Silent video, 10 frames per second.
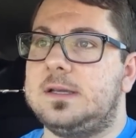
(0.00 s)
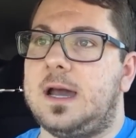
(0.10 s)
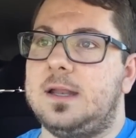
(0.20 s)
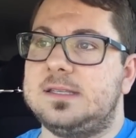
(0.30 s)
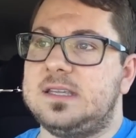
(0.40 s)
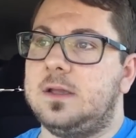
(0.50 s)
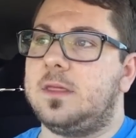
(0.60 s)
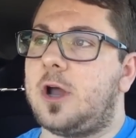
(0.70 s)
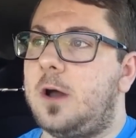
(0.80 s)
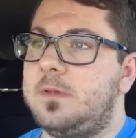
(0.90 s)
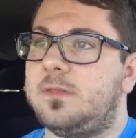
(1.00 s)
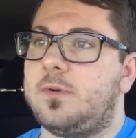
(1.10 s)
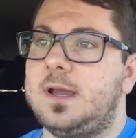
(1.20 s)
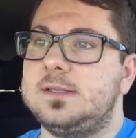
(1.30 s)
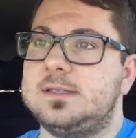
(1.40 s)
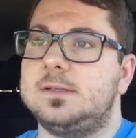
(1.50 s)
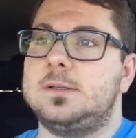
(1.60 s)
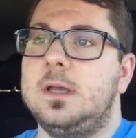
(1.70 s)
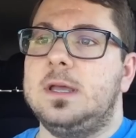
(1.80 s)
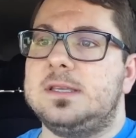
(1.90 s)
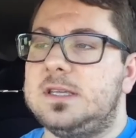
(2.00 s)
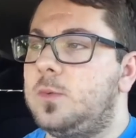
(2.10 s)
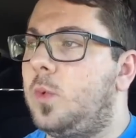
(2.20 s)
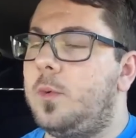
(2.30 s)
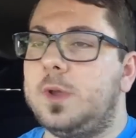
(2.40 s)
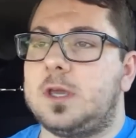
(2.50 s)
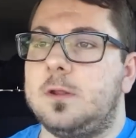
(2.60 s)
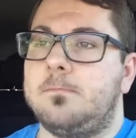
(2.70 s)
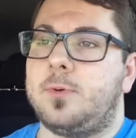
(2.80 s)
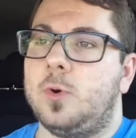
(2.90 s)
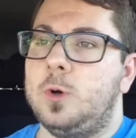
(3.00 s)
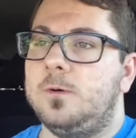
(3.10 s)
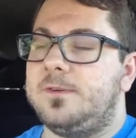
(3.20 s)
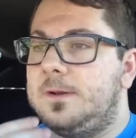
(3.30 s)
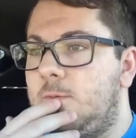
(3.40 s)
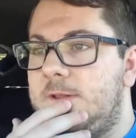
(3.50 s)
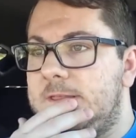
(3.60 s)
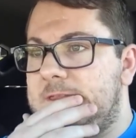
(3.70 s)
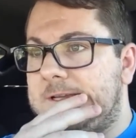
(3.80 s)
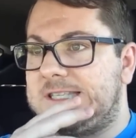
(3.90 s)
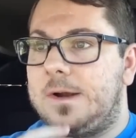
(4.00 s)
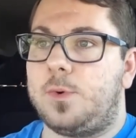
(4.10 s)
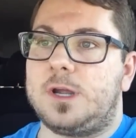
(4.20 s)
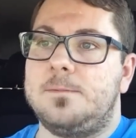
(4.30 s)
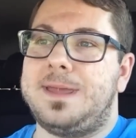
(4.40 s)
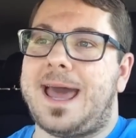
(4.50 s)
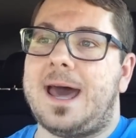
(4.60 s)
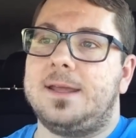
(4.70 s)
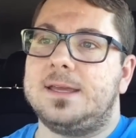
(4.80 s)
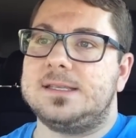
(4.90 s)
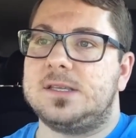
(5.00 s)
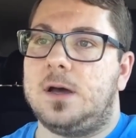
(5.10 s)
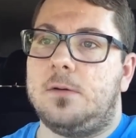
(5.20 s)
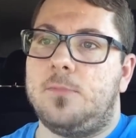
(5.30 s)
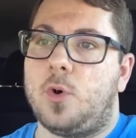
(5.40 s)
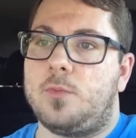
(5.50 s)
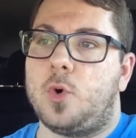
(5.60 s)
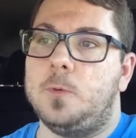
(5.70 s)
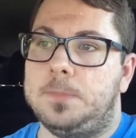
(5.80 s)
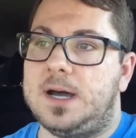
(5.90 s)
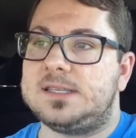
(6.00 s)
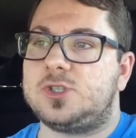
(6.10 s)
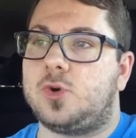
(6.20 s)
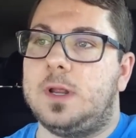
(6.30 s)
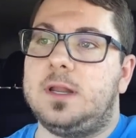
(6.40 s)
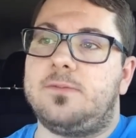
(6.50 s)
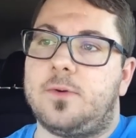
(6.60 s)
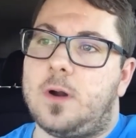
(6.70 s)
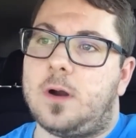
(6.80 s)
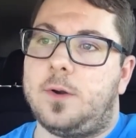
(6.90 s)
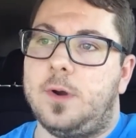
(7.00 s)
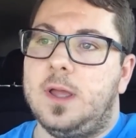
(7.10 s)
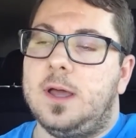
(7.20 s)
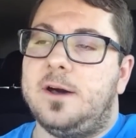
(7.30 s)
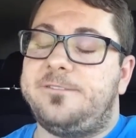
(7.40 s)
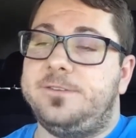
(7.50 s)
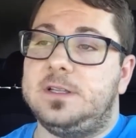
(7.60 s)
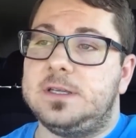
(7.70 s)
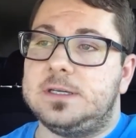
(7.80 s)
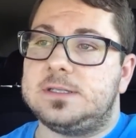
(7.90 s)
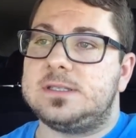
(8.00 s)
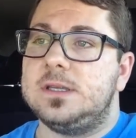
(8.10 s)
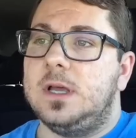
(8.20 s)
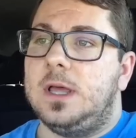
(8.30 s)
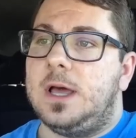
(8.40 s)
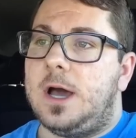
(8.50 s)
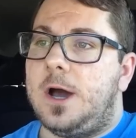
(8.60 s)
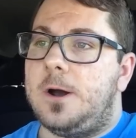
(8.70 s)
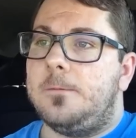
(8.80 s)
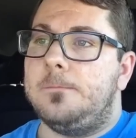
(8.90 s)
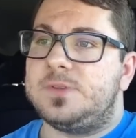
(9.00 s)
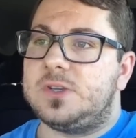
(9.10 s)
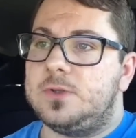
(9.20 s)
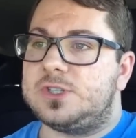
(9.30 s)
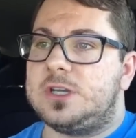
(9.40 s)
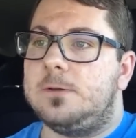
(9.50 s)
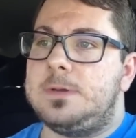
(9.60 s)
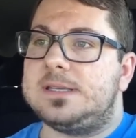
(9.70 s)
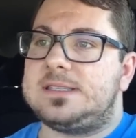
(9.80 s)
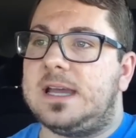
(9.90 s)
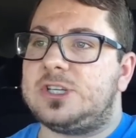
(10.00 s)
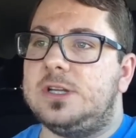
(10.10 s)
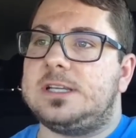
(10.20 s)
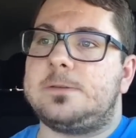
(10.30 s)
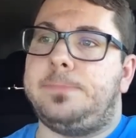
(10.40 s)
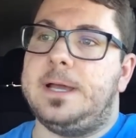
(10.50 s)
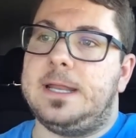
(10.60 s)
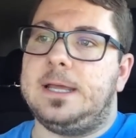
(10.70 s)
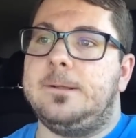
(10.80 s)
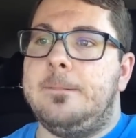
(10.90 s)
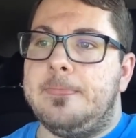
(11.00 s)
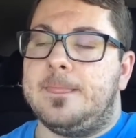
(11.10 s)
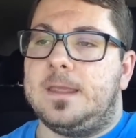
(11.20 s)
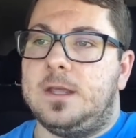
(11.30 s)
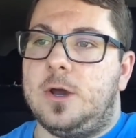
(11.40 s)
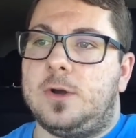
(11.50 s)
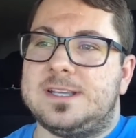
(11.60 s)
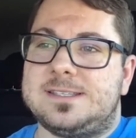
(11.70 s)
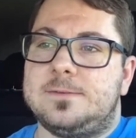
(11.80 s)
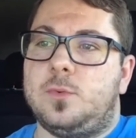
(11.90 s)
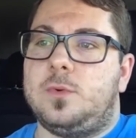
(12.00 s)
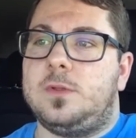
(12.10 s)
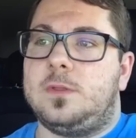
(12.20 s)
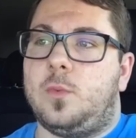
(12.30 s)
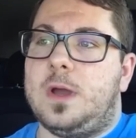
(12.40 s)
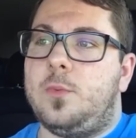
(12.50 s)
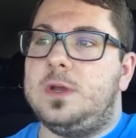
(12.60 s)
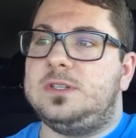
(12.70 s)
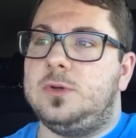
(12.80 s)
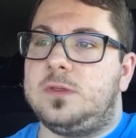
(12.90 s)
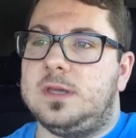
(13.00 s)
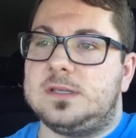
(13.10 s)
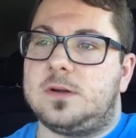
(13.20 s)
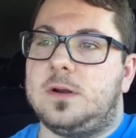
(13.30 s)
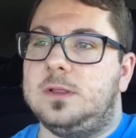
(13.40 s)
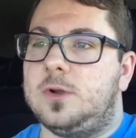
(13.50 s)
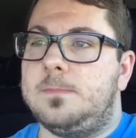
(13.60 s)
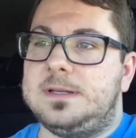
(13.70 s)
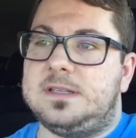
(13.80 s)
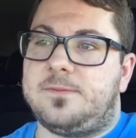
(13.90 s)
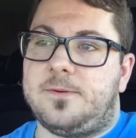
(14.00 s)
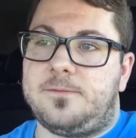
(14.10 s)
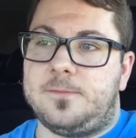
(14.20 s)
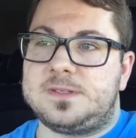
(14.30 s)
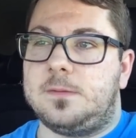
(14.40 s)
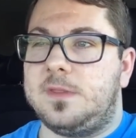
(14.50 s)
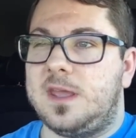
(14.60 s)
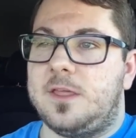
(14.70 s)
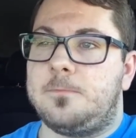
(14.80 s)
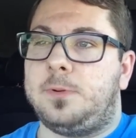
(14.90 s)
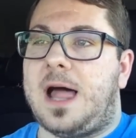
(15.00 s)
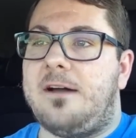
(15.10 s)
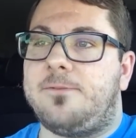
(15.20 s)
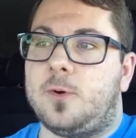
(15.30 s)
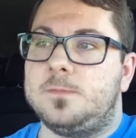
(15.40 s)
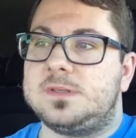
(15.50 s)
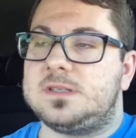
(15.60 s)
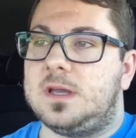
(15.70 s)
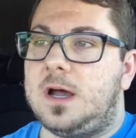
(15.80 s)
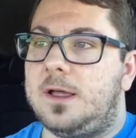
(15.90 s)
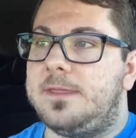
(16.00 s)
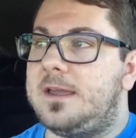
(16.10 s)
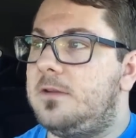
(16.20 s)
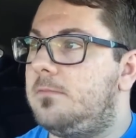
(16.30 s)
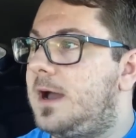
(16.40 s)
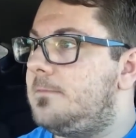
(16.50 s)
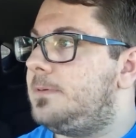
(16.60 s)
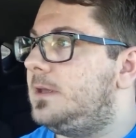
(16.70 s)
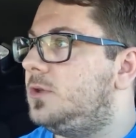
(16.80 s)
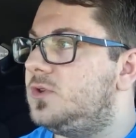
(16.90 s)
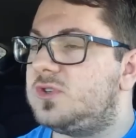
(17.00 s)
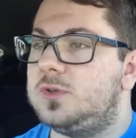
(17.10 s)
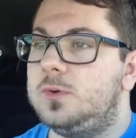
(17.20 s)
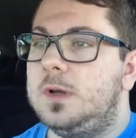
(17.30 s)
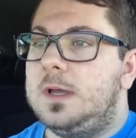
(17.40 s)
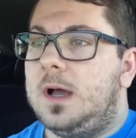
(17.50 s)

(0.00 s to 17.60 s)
kind of seeing the common threads and seeing what we could improve. And one of the things that we're going to be adding is more robust training for our affiliates. So there's going to be a section explaining, you know, because the way we do things are a little bit different from some of the other platforms that you might be used to,